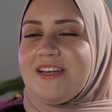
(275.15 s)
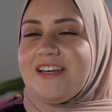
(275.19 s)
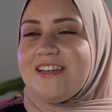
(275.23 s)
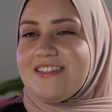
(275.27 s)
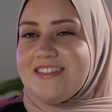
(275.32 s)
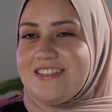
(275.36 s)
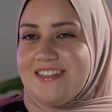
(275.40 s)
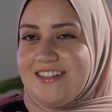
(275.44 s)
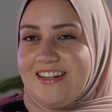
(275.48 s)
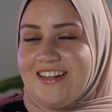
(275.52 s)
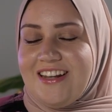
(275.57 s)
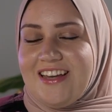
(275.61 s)

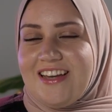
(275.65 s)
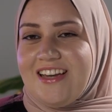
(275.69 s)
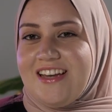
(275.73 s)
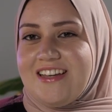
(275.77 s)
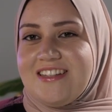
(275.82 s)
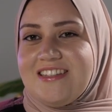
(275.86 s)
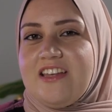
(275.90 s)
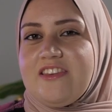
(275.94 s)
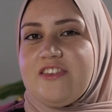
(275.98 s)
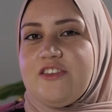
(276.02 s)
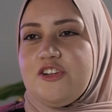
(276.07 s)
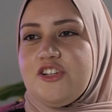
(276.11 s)
because like
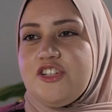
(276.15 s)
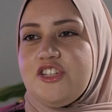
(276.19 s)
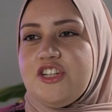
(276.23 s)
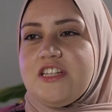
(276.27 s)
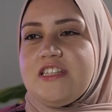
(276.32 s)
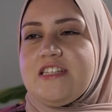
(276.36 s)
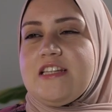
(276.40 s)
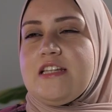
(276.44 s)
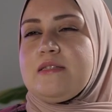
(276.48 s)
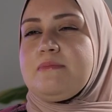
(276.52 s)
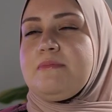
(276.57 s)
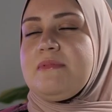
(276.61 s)
I said, there's
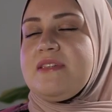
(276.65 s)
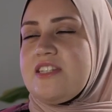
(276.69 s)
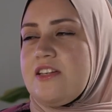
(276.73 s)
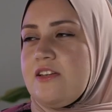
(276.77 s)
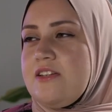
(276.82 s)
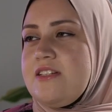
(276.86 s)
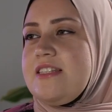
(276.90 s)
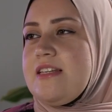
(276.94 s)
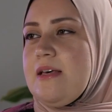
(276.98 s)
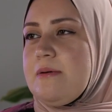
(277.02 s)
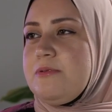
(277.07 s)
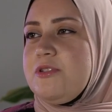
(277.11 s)
just this
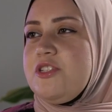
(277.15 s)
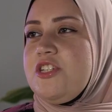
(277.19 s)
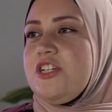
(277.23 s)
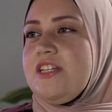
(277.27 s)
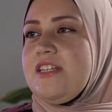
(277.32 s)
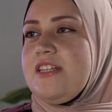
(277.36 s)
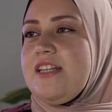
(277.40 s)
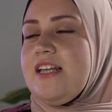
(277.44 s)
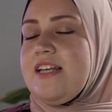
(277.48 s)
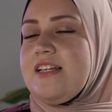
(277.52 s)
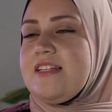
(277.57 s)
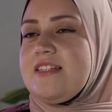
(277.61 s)

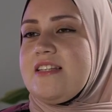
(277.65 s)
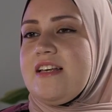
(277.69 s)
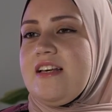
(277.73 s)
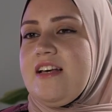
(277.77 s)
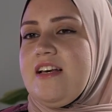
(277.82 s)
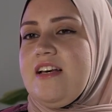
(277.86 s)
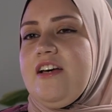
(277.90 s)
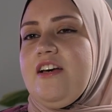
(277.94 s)
misconception that,